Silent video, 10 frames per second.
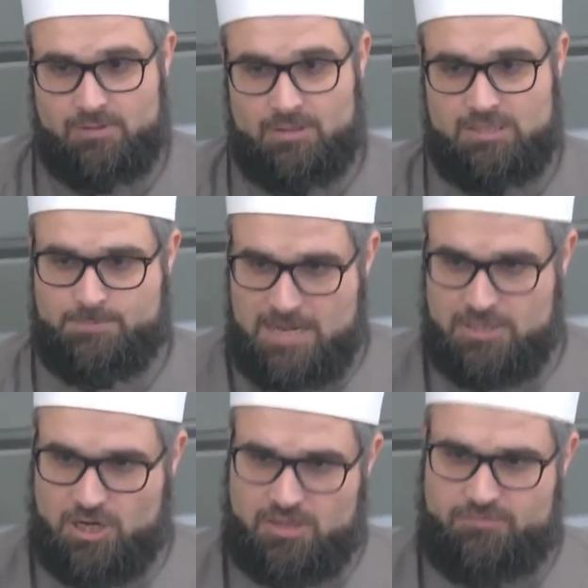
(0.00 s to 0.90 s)
It's
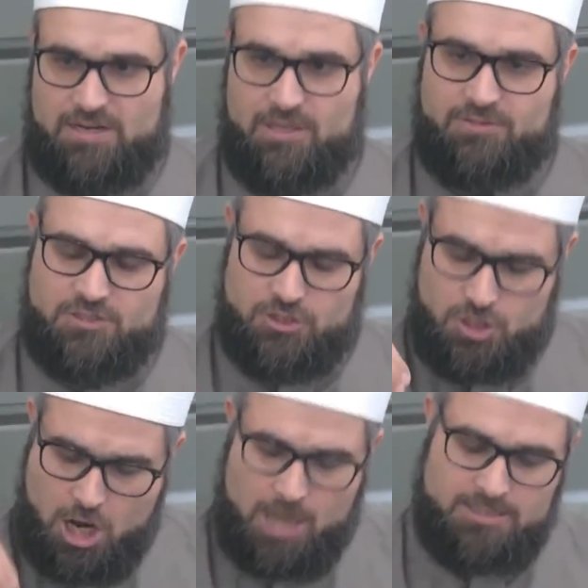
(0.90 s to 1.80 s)
based on the fact that this is
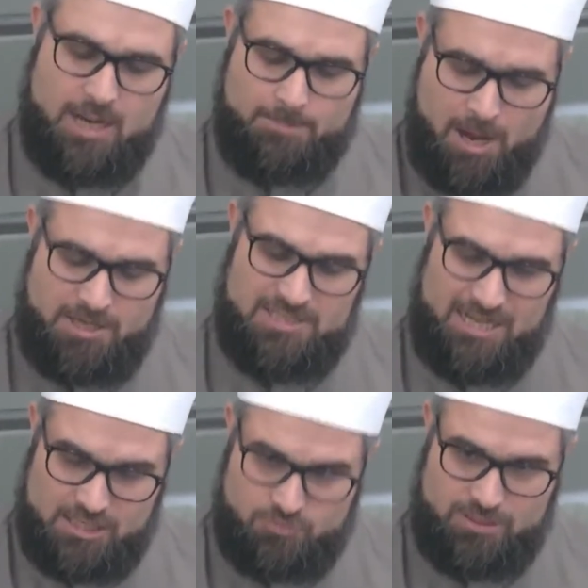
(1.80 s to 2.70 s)
not a
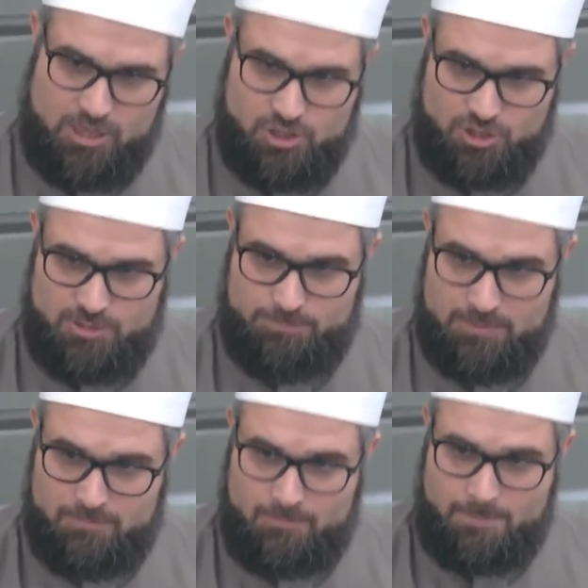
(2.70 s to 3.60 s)
monetized relationship.
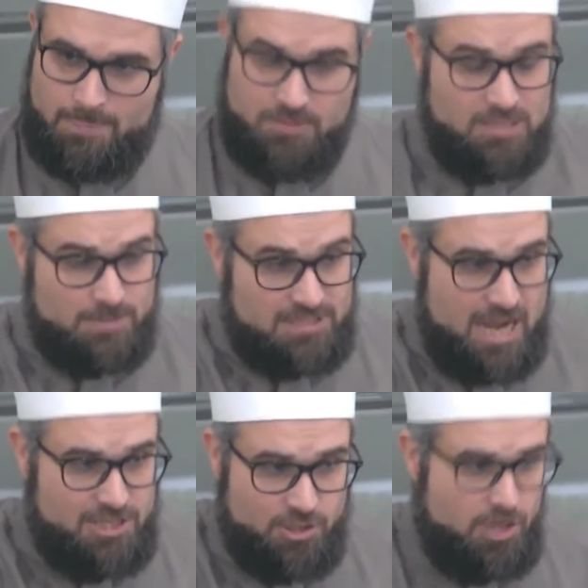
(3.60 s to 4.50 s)
These
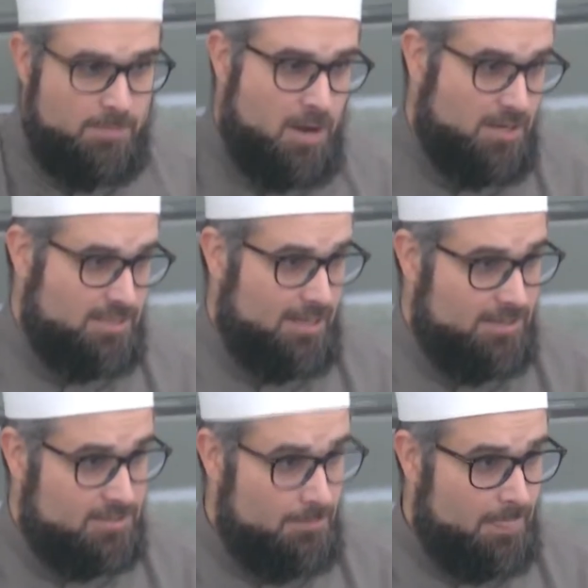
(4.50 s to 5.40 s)
masajid are not
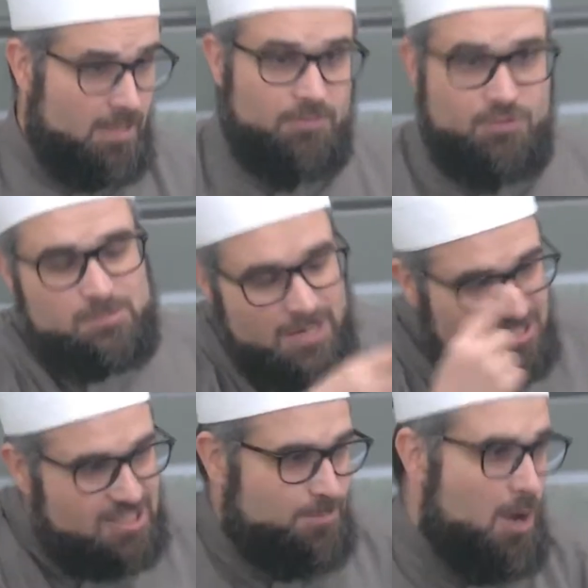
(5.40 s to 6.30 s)
monetized. If this place
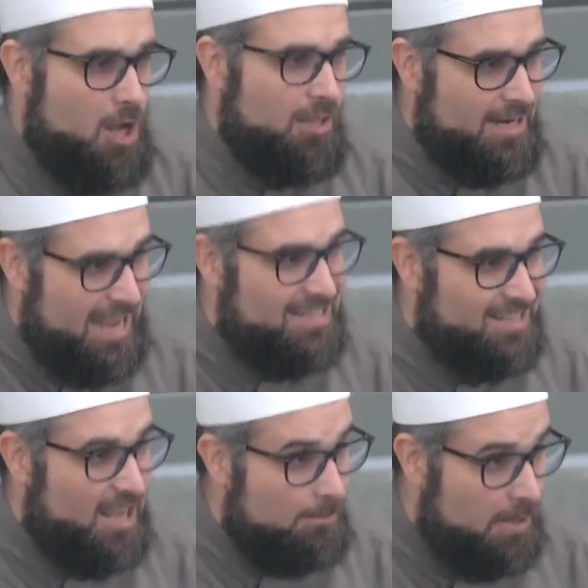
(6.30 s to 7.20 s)
is small and it has
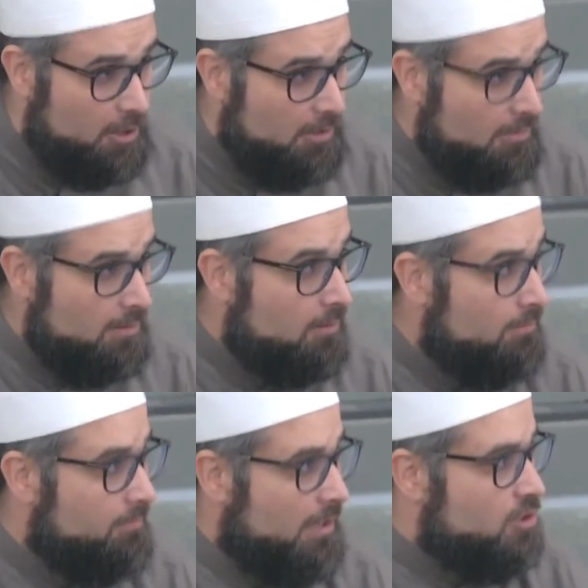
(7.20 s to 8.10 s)
to get bigger,
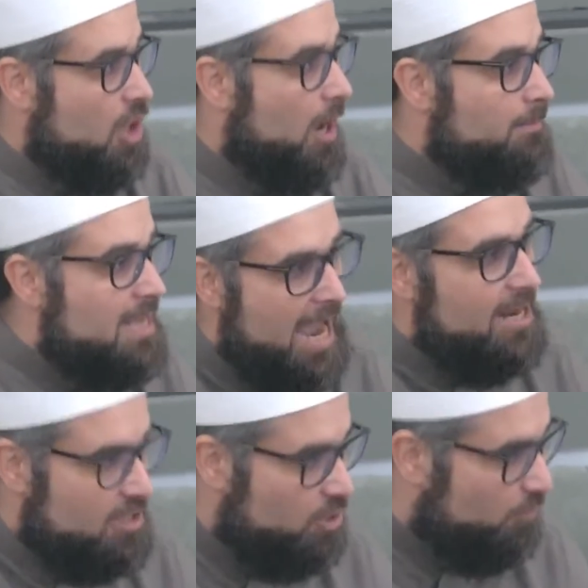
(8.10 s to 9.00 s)
that's not me
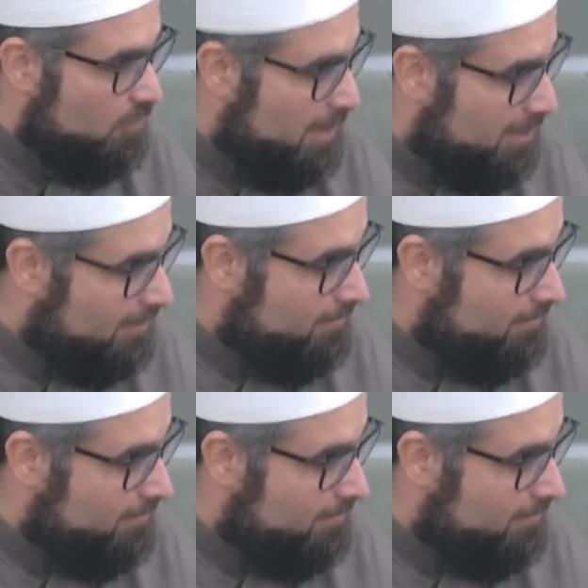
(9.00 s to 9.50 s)
asking you for money.